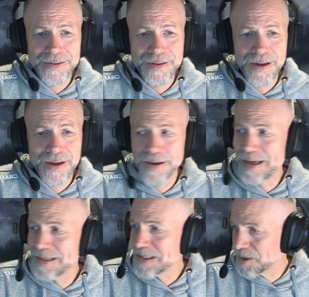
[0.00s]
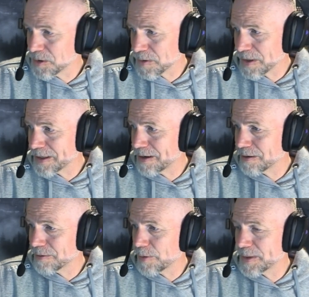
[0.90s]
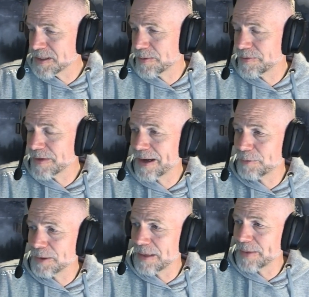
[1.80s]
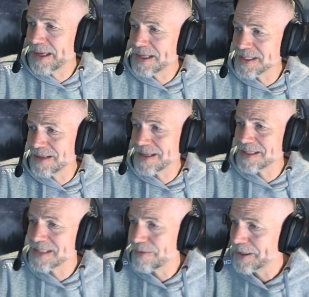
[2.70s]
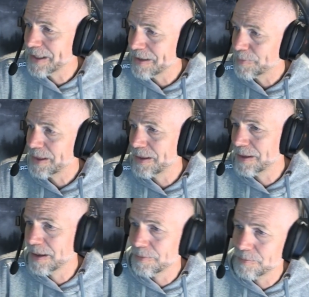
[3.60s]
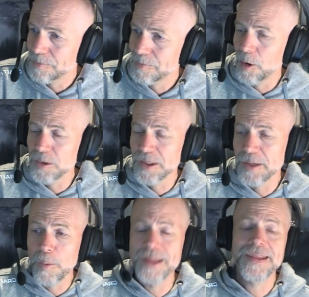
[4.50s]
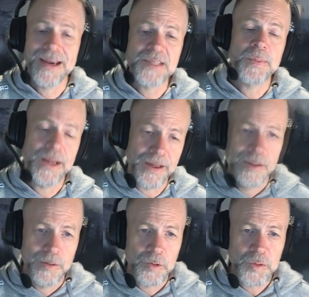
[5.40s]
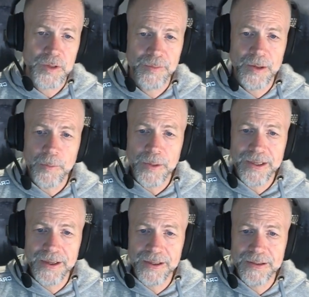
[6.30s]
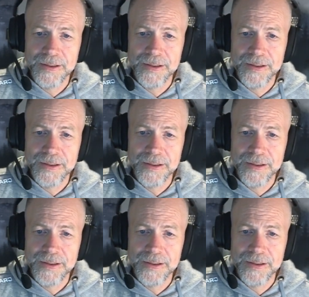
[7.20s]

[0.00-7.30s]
As it shows right there, momentum of 9 would let me cancel out that 7 and give me only 1 dice beating me, which would give me a weak hit.